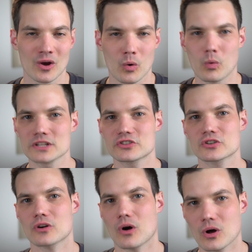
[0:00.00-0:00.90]
Once
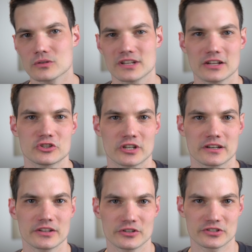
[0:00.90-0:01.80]
you're all done
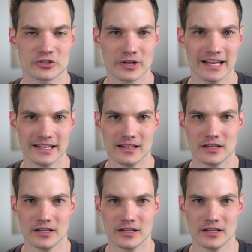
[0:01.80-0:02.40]
sharing your screen,